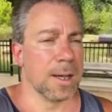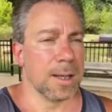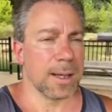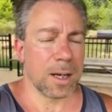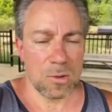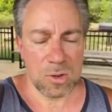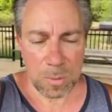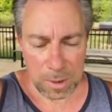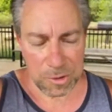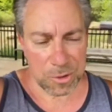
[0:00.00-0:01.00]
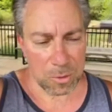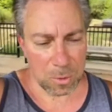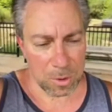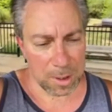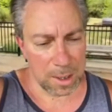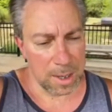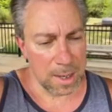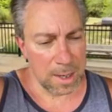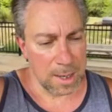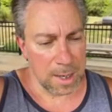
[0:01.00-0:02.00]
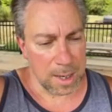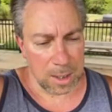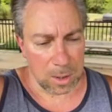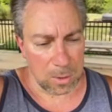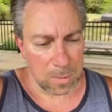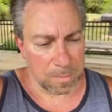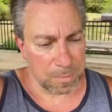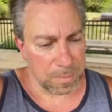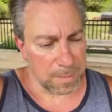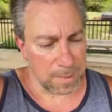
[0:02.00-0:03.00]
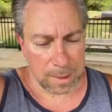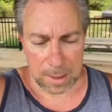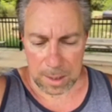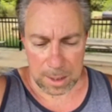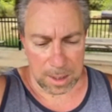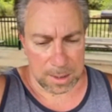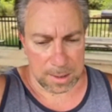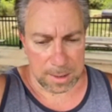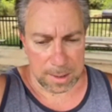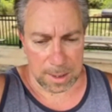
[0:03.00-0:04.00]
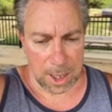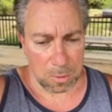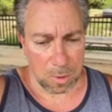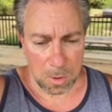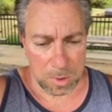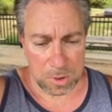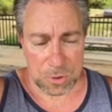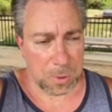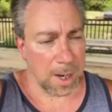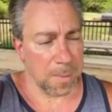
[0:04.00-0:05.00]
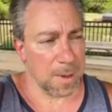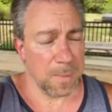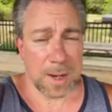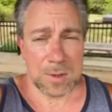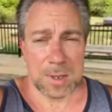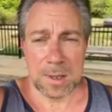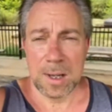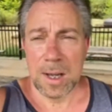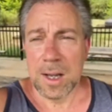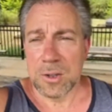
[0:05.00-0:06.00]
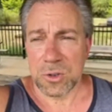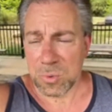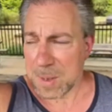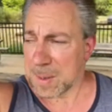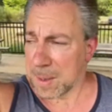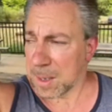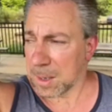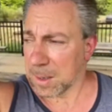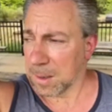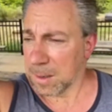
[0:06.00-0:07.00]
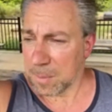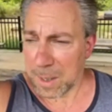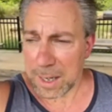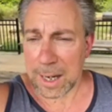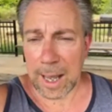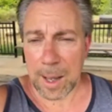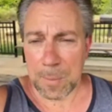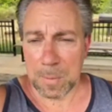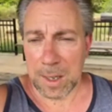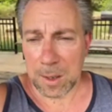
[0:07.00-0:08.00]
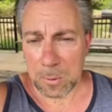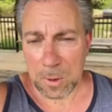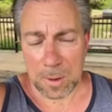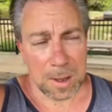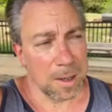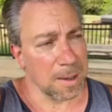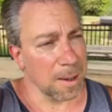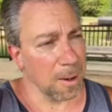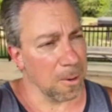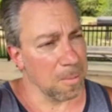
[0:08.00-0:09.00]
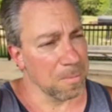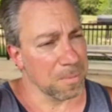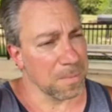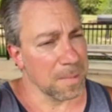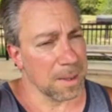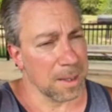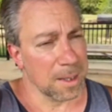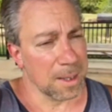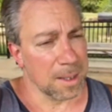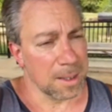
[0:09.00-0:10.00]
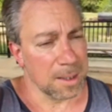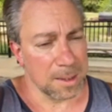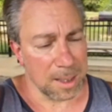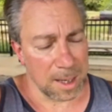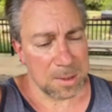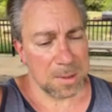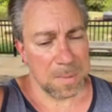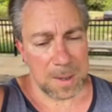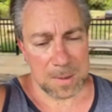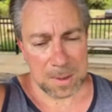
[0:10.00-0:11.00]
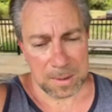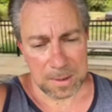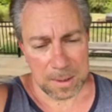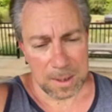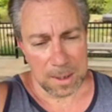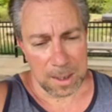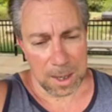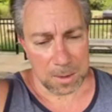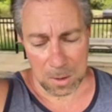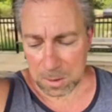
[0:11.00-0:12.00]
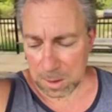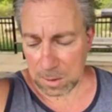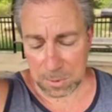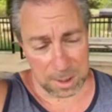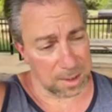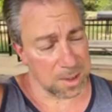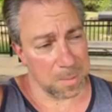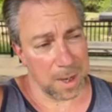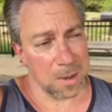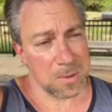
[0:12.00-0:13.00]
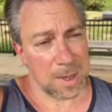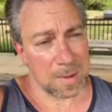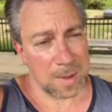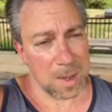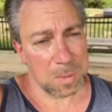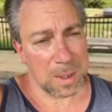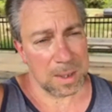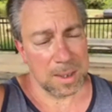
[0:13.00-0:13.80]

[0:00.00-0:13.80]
I could do some electrical work. I will always try my best to squeeze it in and make it happen, make it work. You guys are amazing. I know we get some haters out there, but